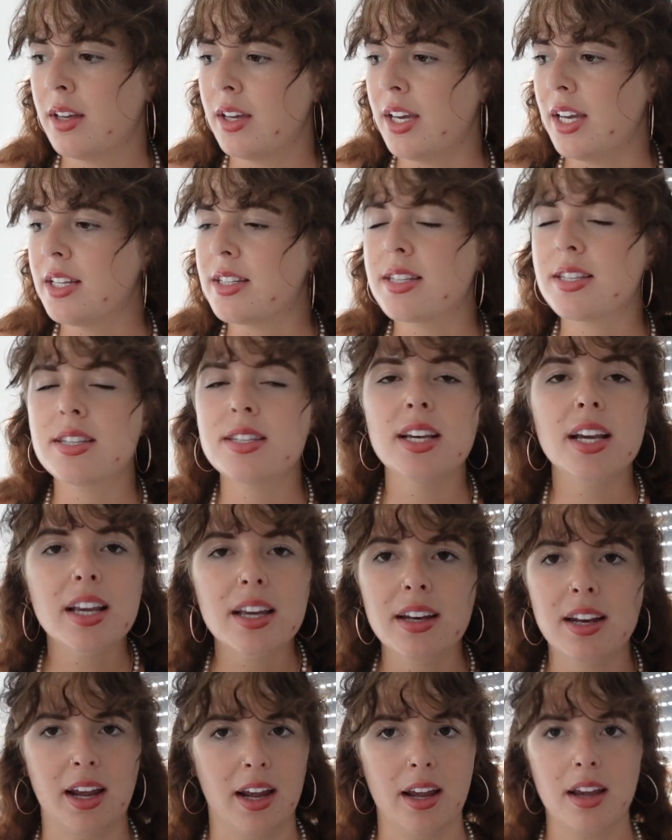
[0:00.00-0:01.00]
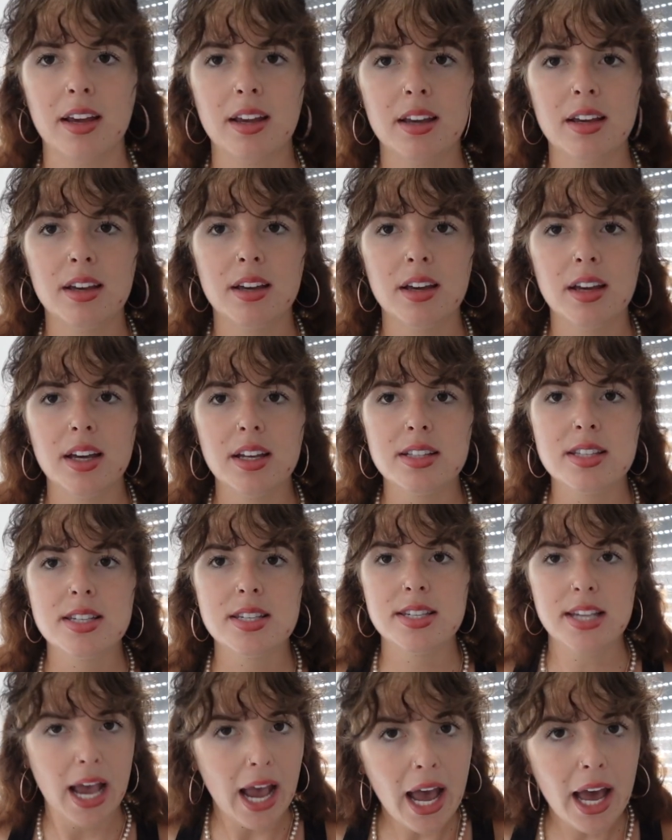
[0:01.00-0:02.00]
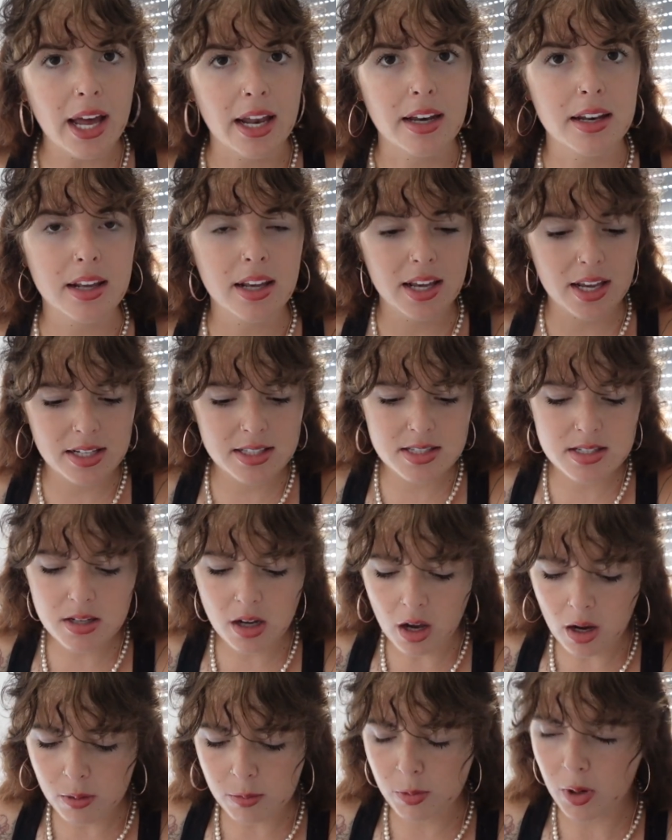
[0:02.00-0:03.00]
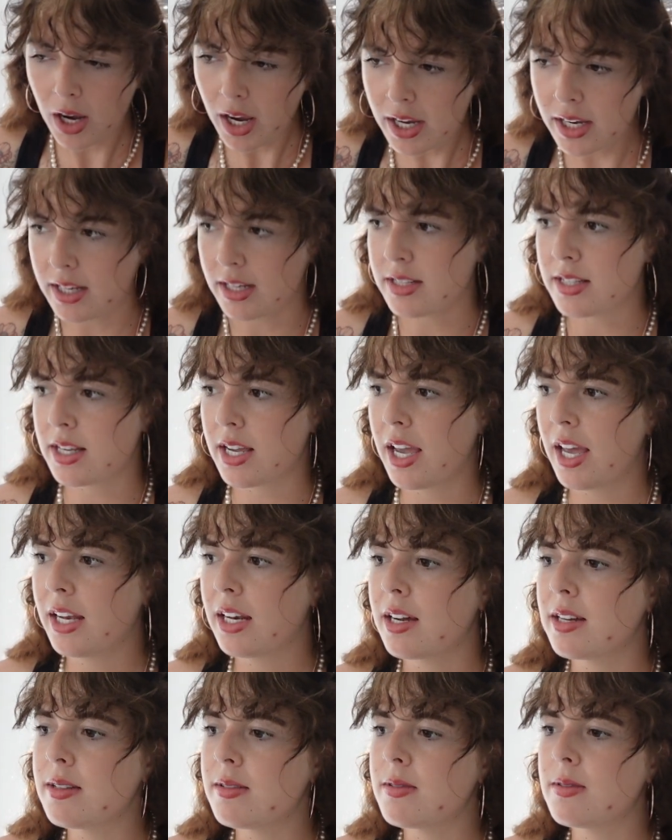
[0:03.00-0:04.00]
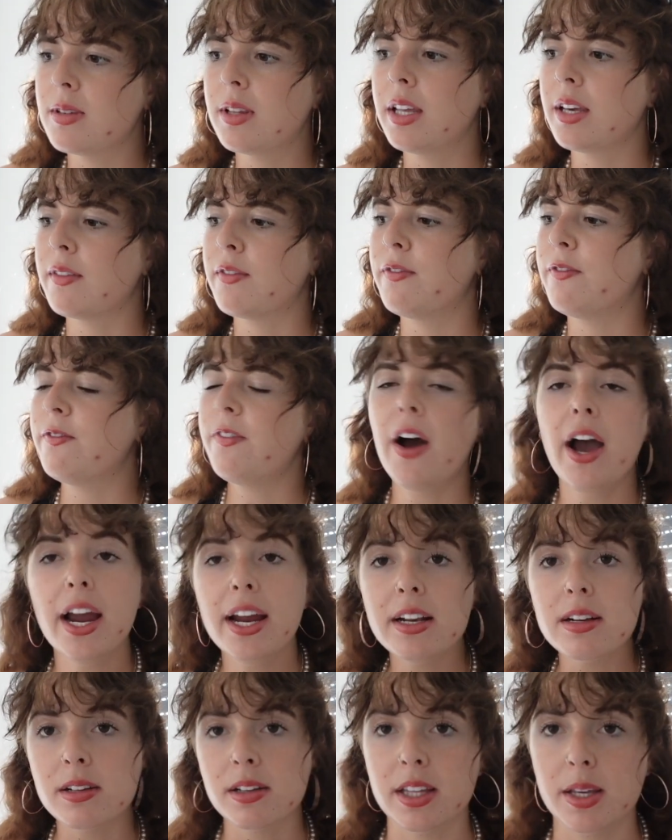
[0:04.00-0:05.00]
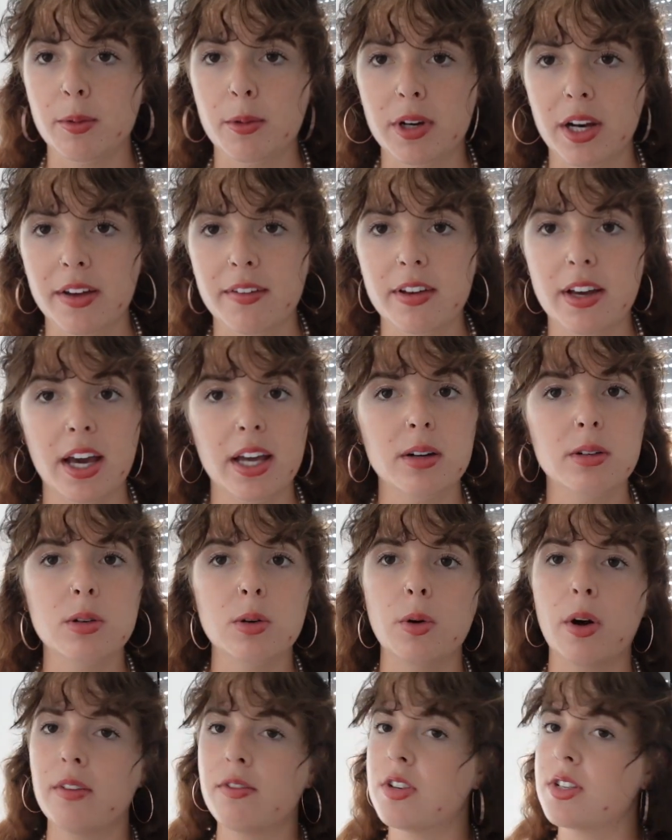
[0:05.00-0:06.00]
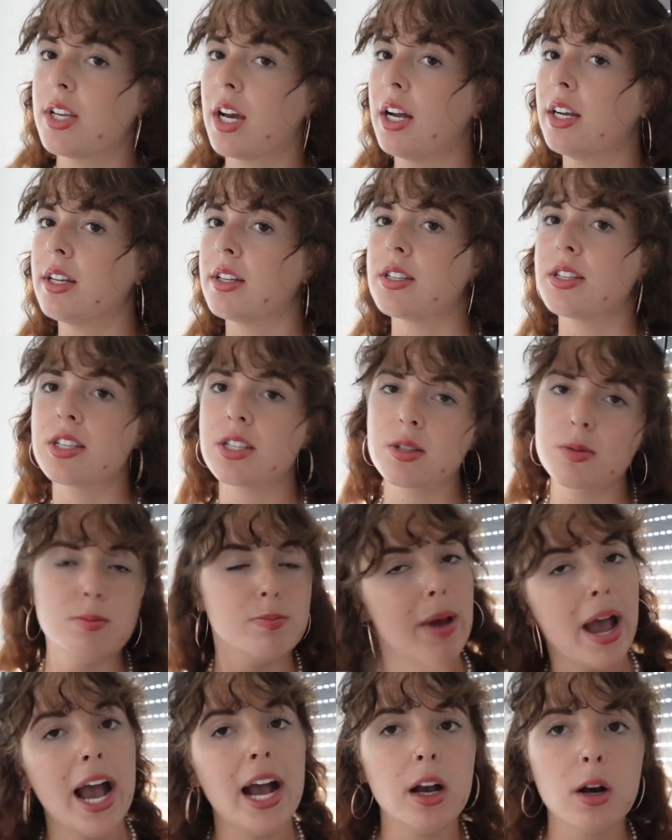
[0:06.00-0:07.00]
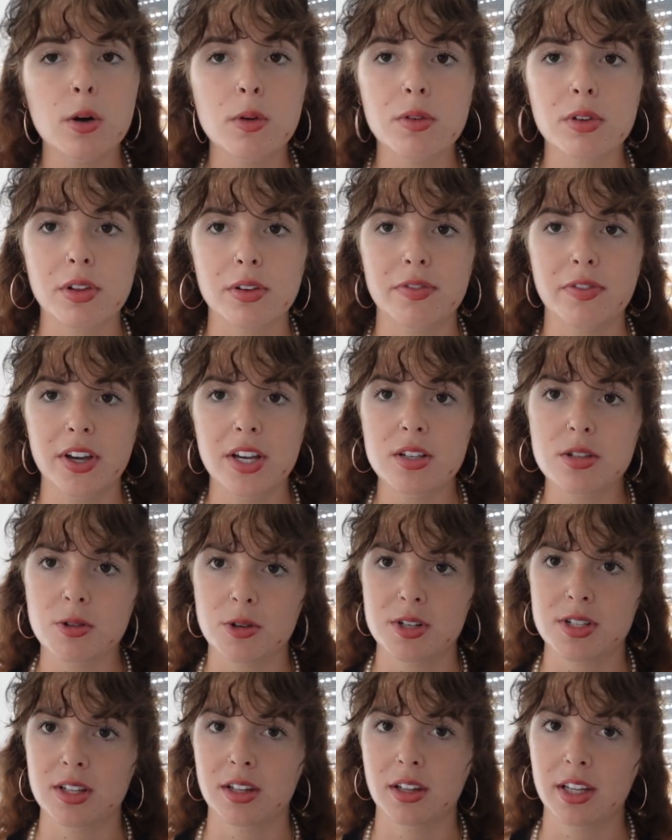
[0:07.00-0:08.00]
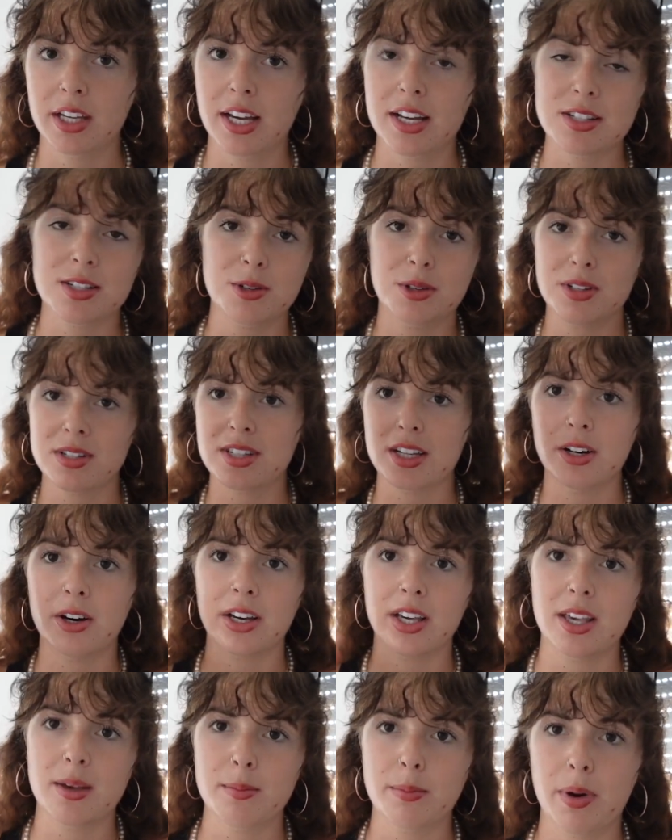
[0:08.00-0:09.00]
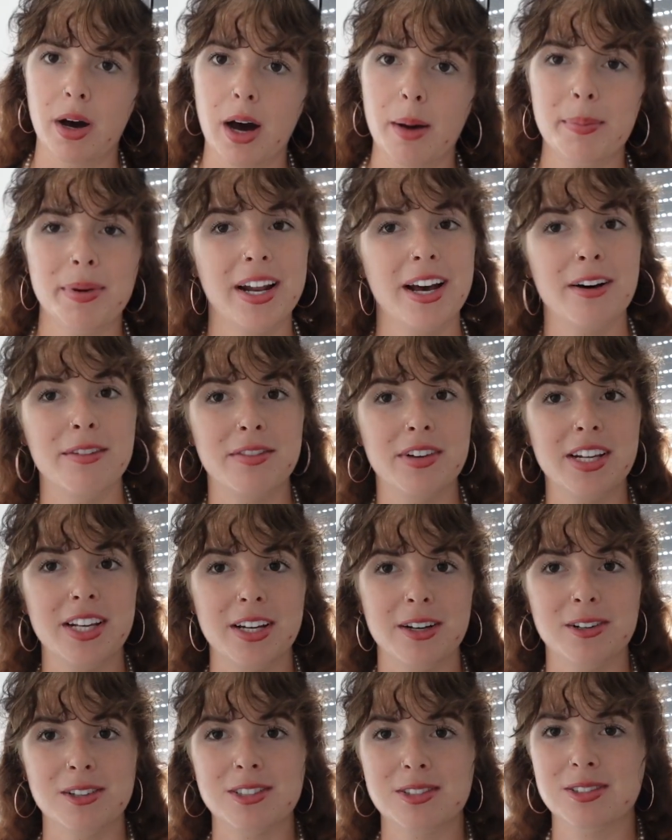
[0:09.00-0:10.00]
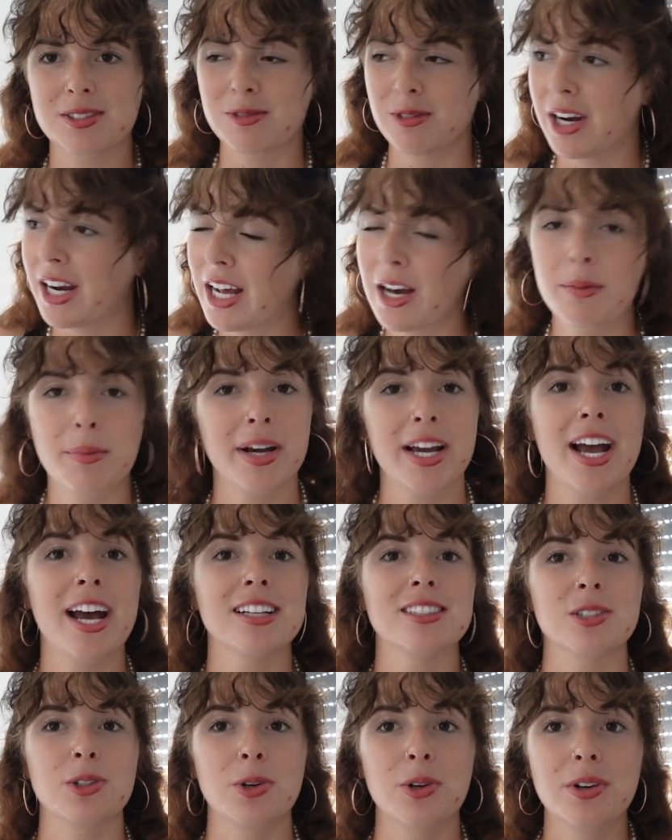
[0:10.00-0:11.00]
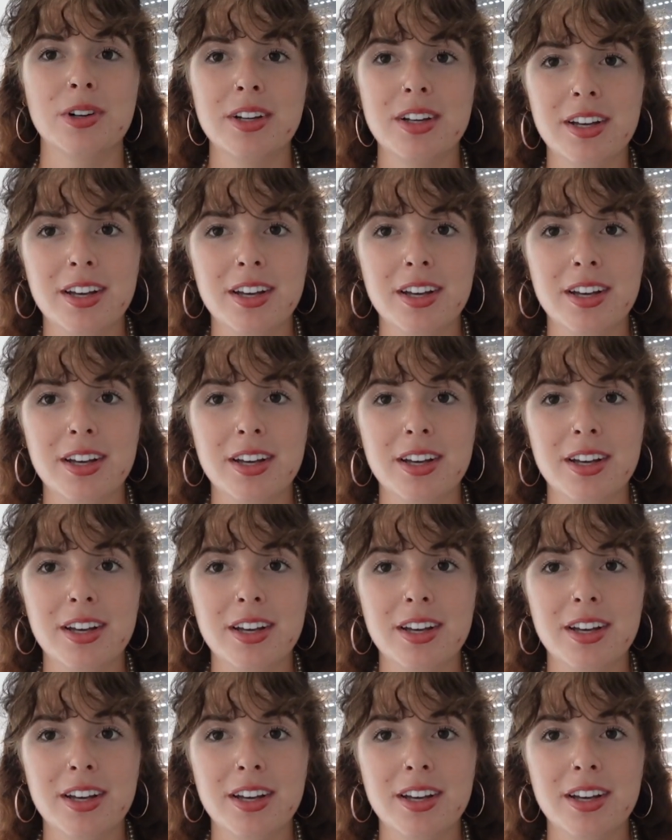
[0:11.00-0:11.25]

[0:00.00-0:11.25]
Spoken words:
It's sickening. It's sad. It's not right. And I'm like, finally, when I don't know, I've just gotten a smack over the face recently. As you can tell, I keep popping out videos right out my asshole.